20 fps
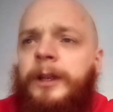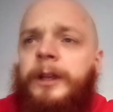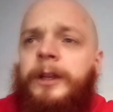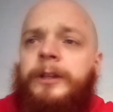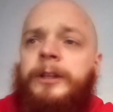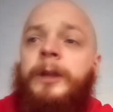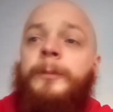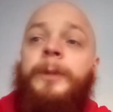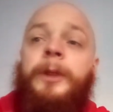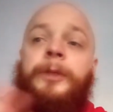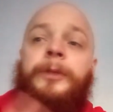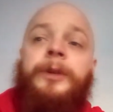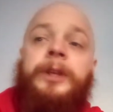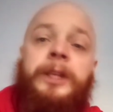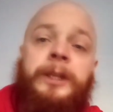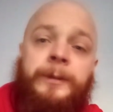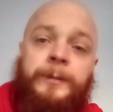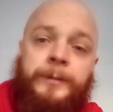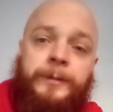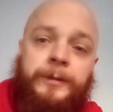Number
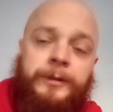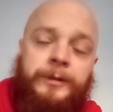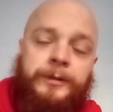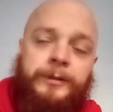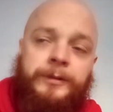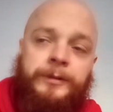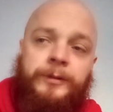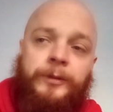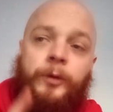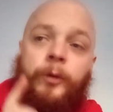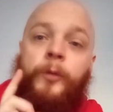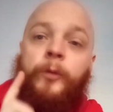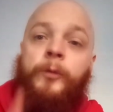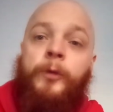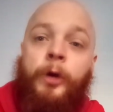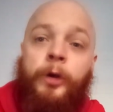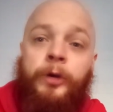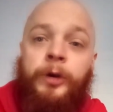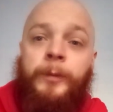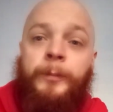three,
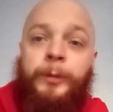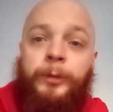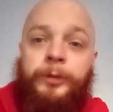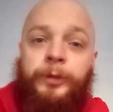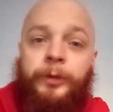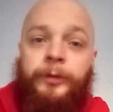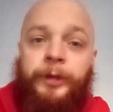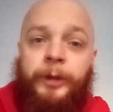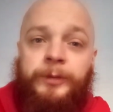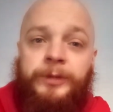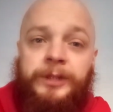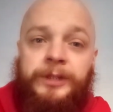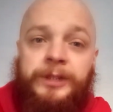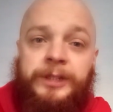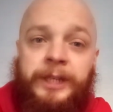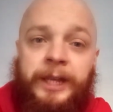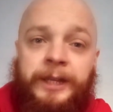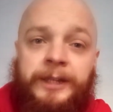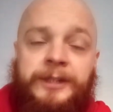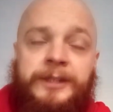Royal Rumble
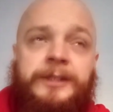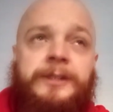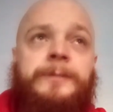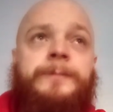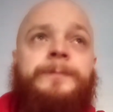2006,